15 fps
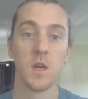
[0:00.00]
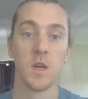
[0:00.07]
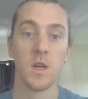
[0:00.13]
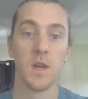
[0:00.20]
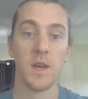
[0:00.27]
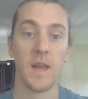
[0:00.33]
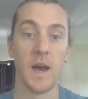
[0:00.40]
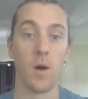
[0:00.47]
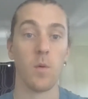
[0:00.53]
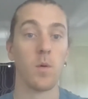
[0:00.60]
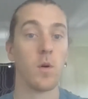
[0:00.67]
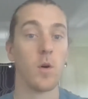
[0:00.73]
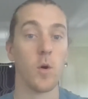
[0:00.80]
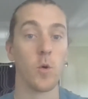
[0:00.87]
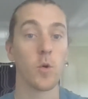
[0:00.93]
Now,
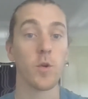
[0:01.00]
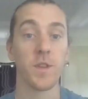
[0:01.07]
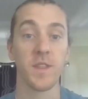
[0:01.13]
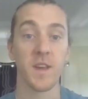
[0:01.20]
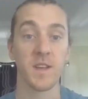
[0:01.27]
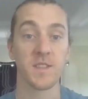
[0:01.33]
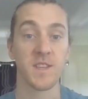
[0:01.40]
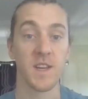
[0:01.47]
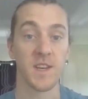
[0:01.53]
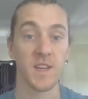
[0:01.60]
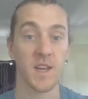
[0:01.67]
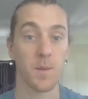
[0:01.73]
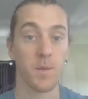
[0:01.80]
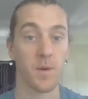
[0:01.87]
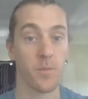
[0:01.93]
all good things tend to
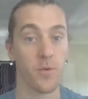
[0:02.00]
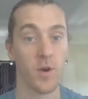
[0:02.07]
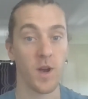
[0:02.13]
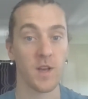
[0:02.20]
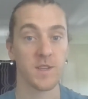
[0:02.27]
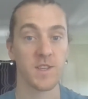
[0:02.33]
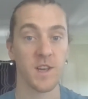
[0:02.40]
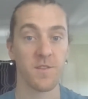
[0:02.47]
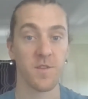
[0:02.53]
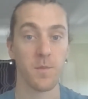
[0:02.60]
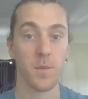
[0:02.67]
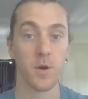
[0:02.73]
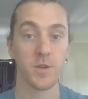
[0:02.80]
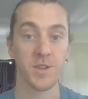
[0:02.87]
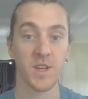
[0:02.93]
come at a price, and for
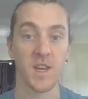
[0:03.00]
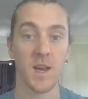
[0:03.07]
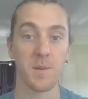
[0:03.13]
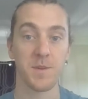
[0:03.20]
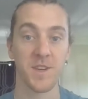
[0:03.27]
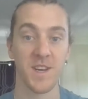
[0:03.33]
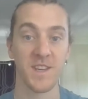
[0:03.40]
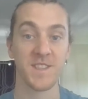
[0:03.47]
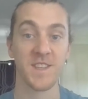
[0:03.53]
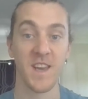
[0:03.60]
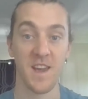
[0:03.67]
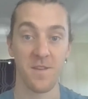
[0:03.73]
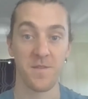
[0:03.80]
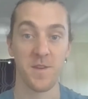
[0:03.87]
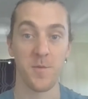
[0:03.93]
motion capture it's a
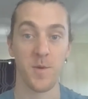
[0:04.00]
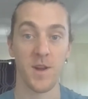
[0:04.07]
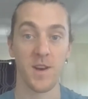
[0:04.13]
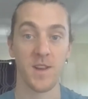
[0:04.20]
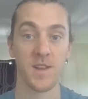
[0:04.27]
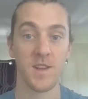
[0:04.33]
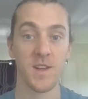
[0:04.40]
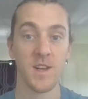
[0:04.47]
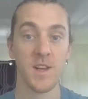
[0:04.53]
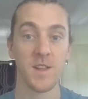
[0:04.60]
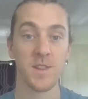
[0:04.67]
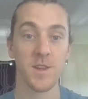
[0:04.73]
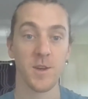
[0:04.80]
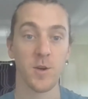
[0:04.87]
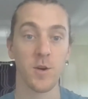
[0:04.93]
hefty one.
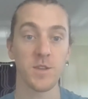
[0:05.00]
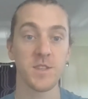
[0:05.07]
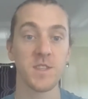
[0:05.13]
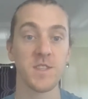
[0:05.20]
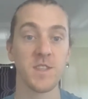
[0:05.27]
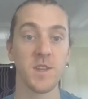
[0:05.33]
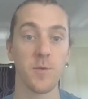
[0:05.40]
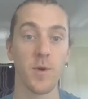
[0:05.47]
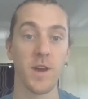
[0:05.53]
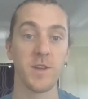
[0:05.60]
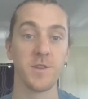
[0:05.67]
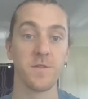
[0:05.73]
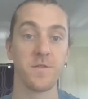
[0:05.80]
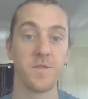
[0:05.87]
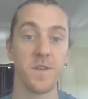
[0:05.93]
The cost is in the range of
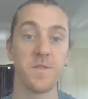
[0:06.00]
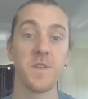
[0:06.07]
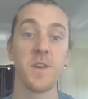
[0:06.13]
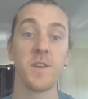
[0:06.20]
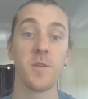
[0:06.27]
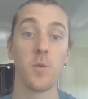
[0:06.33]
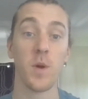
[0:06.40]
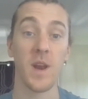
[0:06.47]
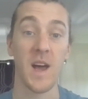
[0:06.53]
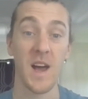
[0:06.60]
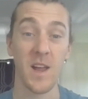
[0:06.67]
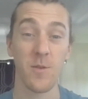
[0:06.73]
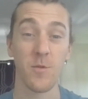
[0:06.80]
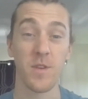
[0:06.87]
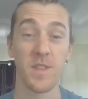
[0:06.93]
$50,000 to
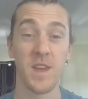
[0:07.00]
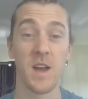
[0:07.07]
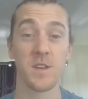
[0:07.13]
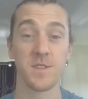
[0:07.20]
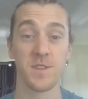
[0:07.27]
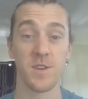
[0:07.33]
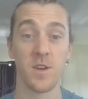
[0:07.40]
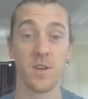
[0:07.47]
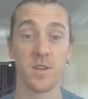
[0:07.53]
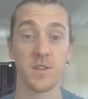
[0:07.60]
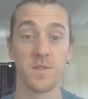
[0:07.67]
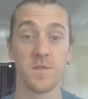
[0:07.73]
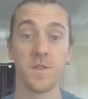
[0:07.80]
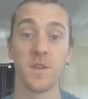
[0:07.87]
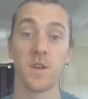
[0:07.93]
$100,000
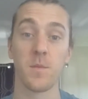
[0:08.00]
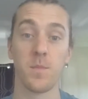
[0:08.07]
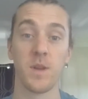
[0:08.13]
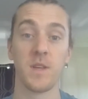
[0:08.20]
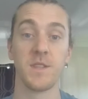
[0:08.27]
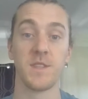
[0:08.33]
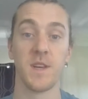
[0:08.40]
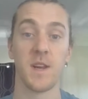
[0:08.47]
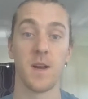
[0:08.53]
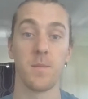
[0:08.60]
for the complete setup.